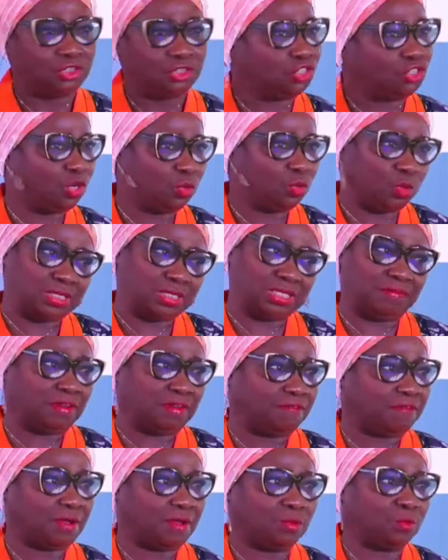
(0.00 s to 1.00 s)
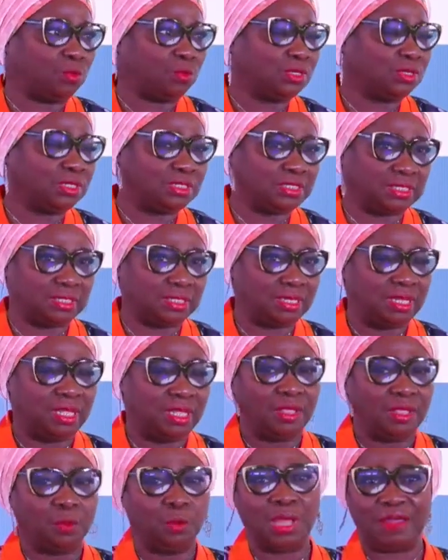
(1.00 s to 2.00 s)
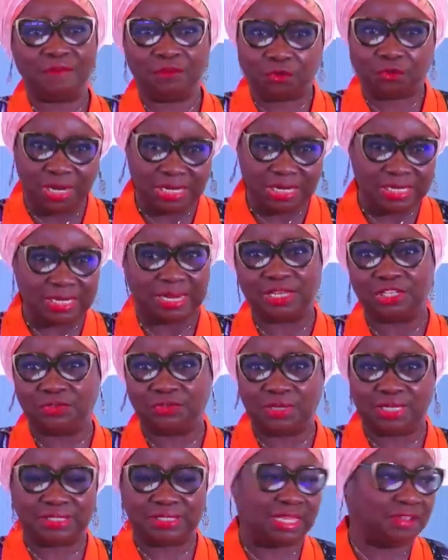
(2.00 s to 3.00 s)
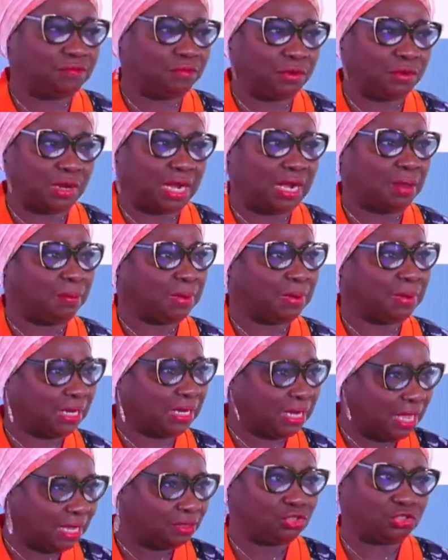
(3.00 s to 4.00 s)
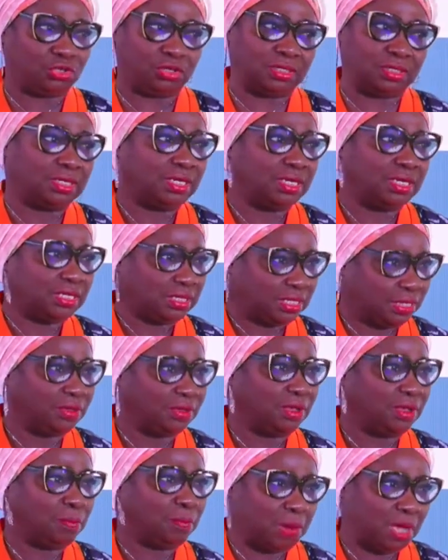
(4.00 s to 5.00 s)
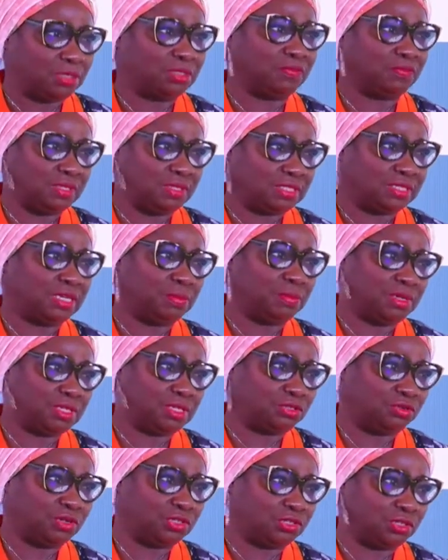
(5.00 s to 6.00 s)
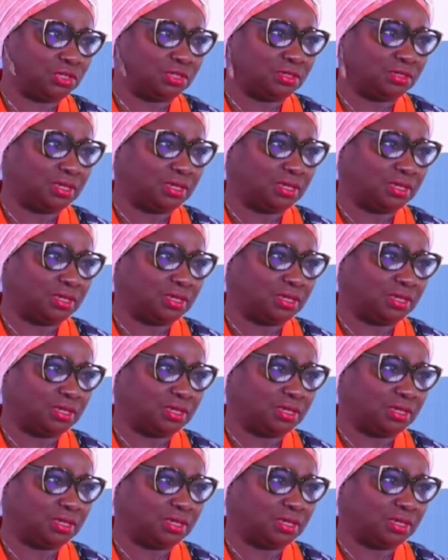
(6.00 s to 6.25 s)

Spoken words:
John was never found wanting. We have great Nigerians everywhere, and I'm glad, John, that you're a part of this administration.